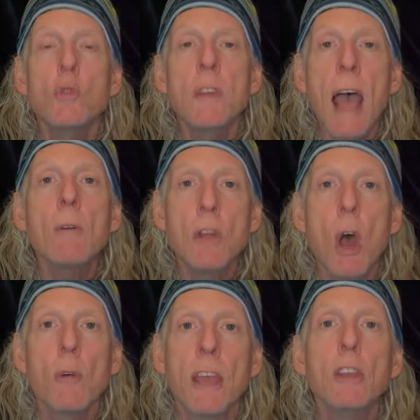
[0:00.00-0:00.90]
now
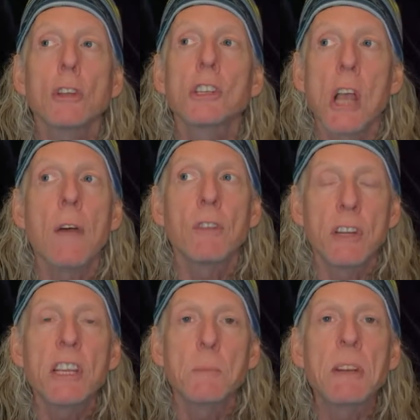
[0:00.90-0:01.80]
know that your
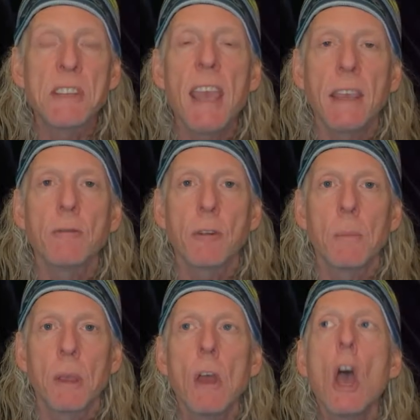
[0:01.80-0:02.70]
sovereignty has been taken from
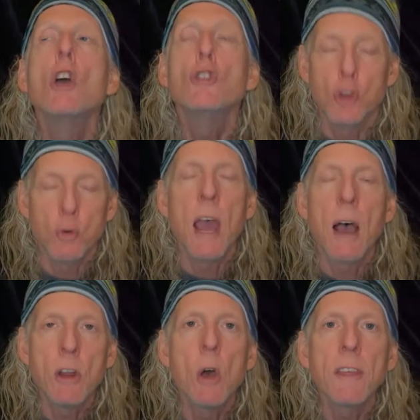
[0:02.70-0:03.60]
you. You now
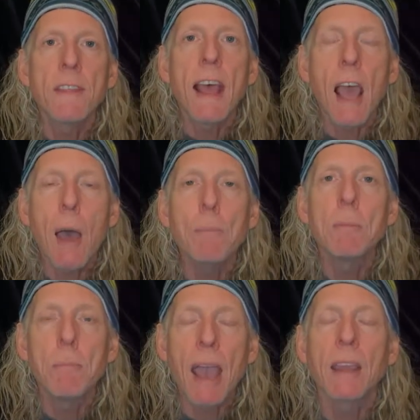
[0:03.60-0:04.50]
know that that
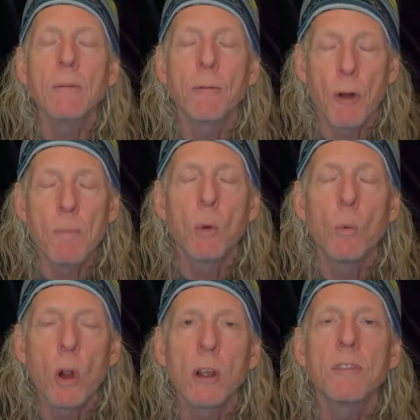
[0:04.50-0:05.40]
happened back from the
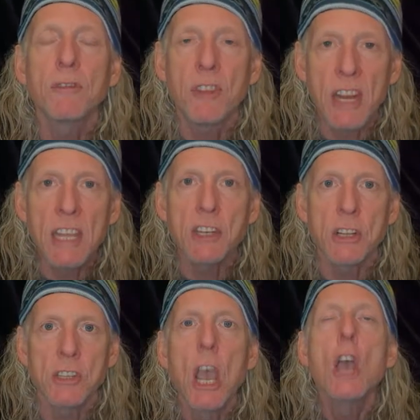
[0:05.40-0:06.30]
work of the
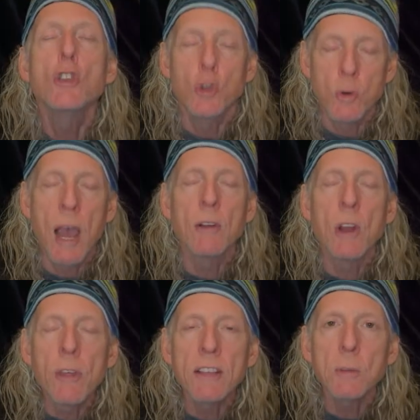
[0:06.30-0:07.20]
Phoenicians. You now
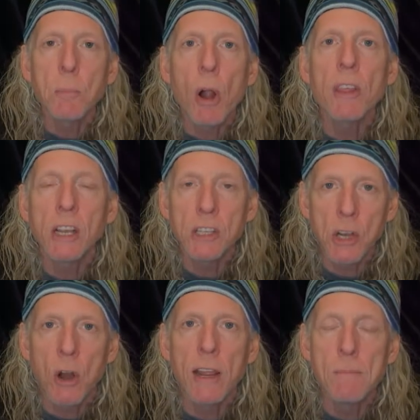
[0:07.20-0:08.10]
know that's a part of the
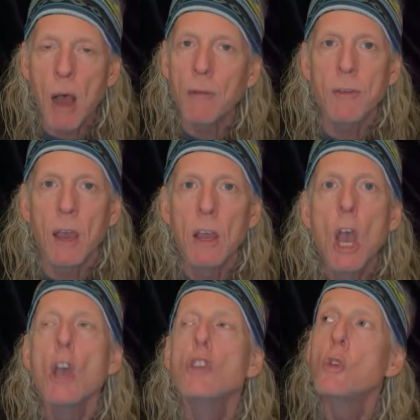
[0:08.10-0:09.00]
Khazarian mafia.
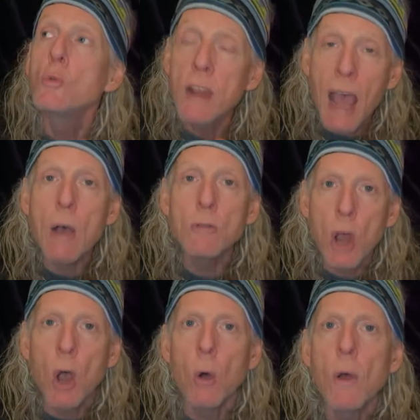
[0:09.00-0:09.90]
You now
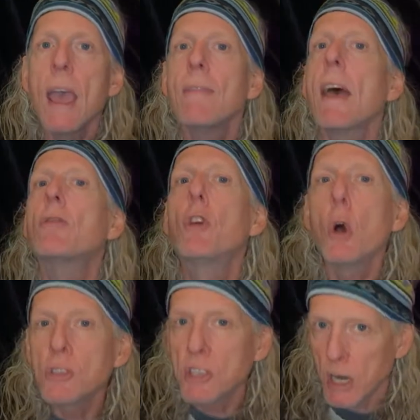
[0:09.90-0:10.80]
know that
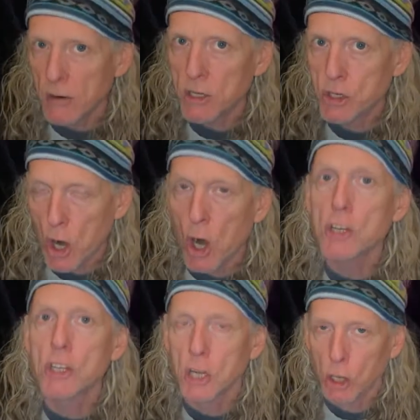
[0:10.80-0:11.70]
those that are in
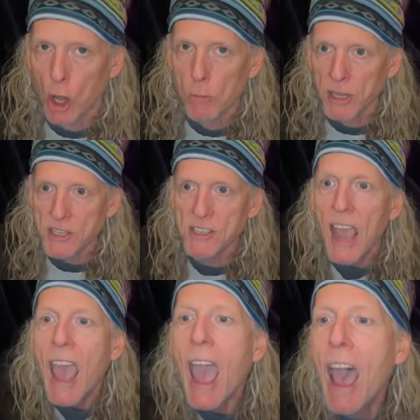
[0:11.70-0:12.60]
charge, the globalists,
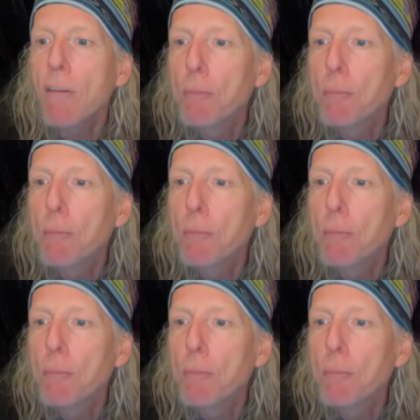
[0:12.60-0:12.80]
have